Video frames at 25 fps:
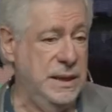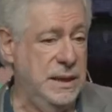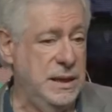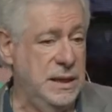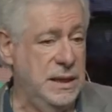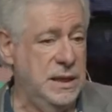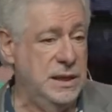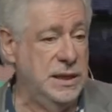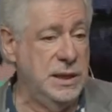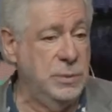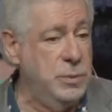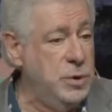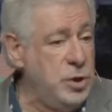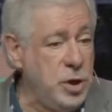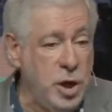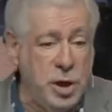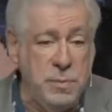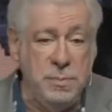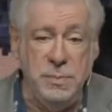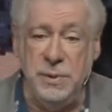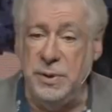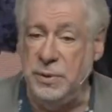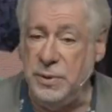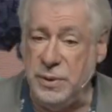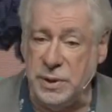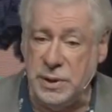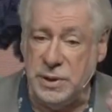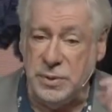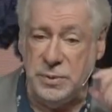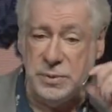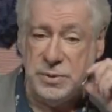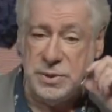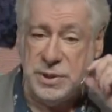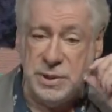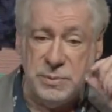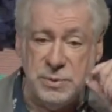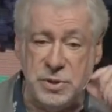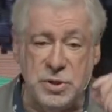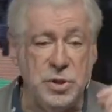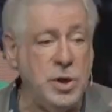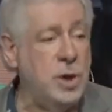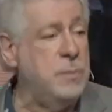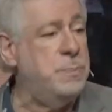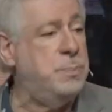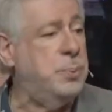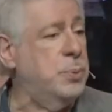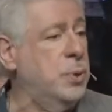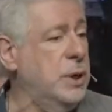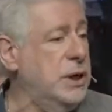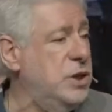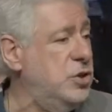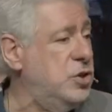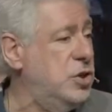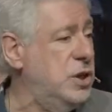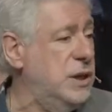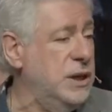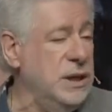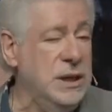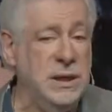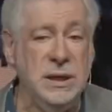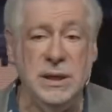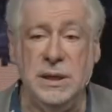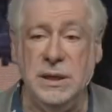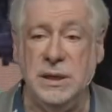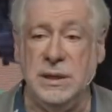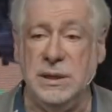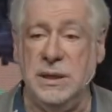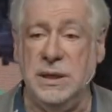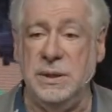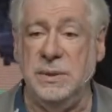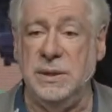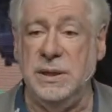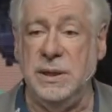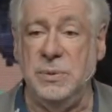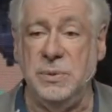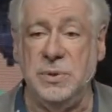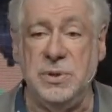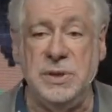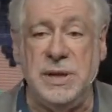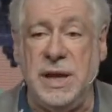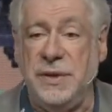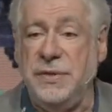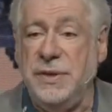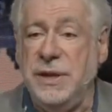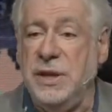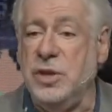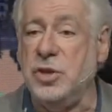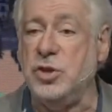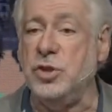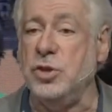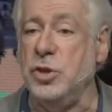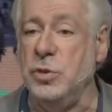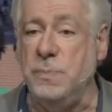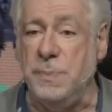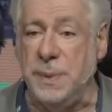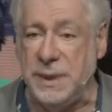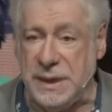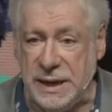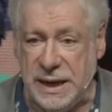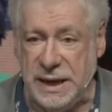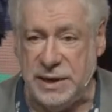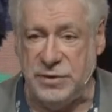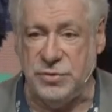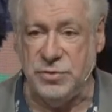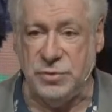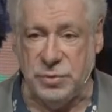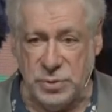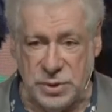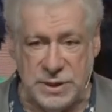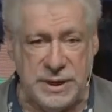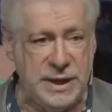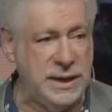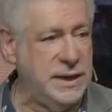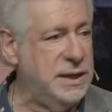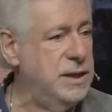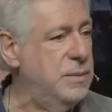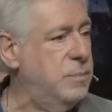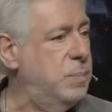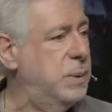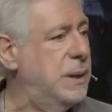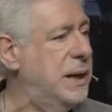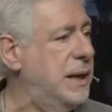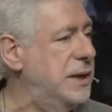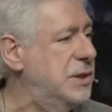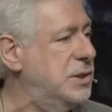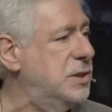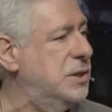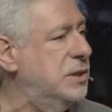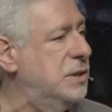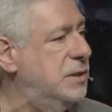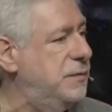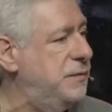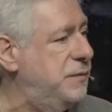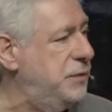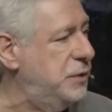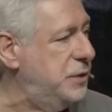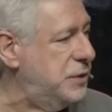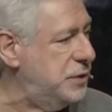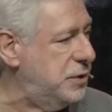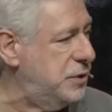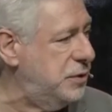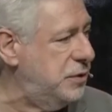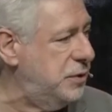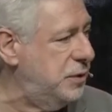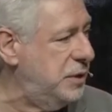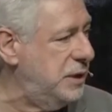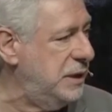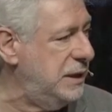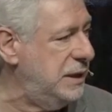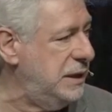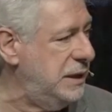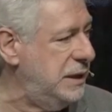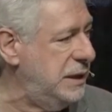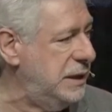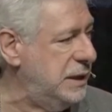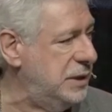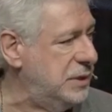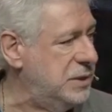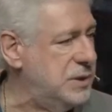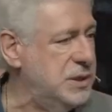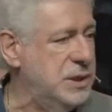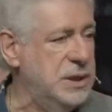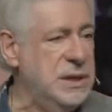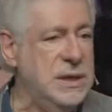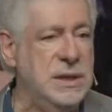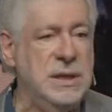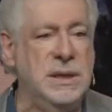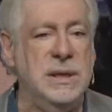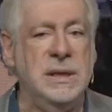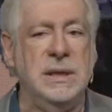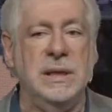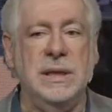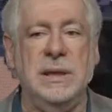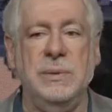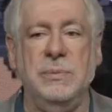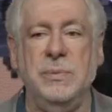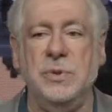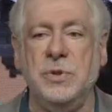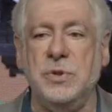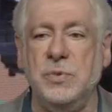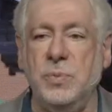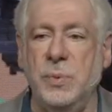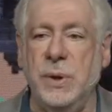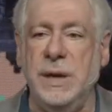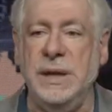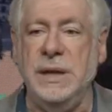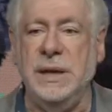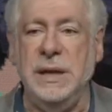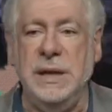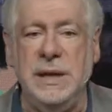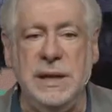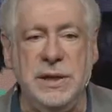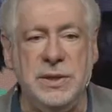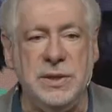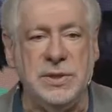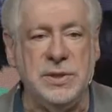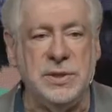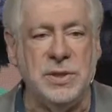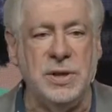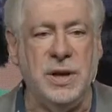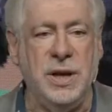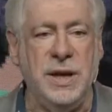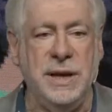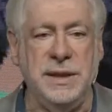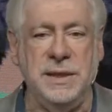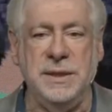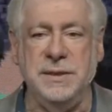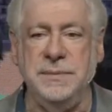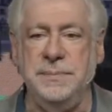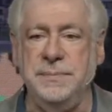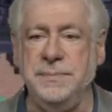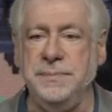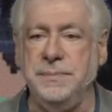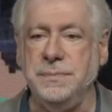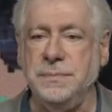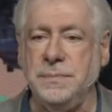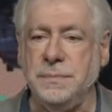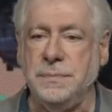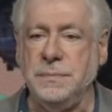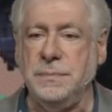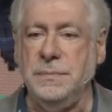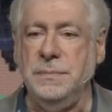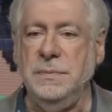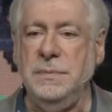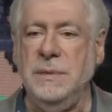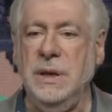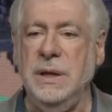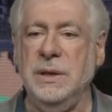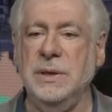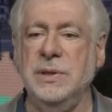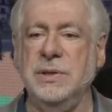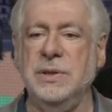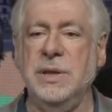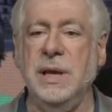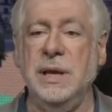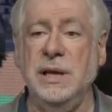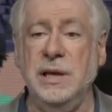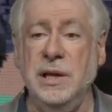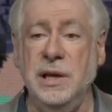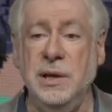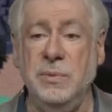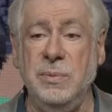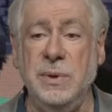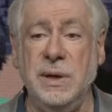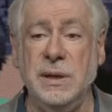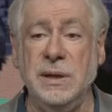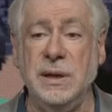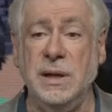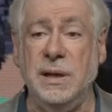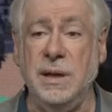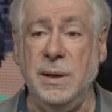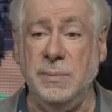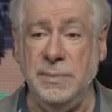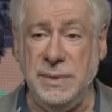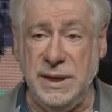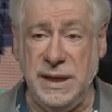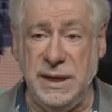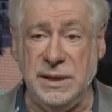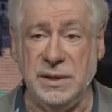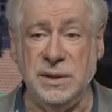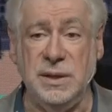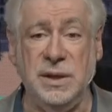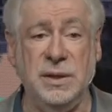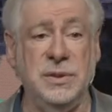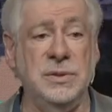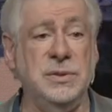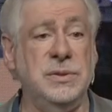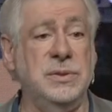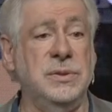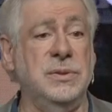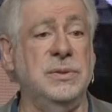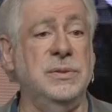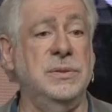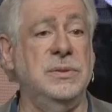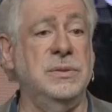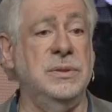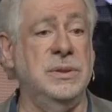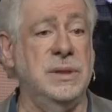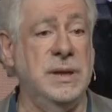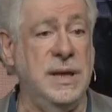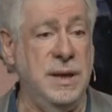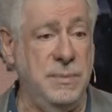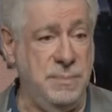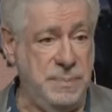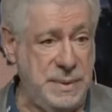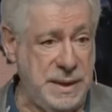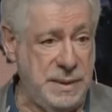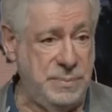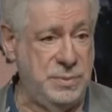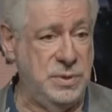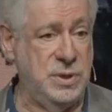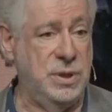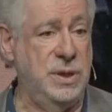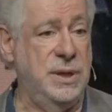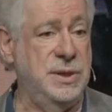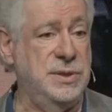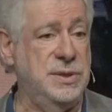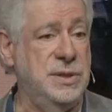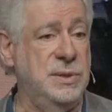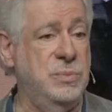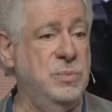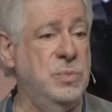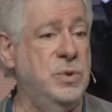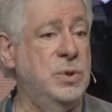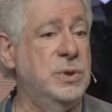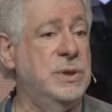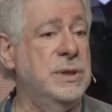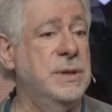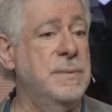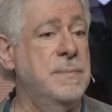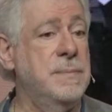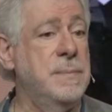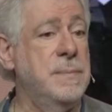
There were no miracles, there was no preaching, there was nothing supernatural taking place in the first 30 years. It was when he decided to say, you know what, I'm now going to get baptized in water,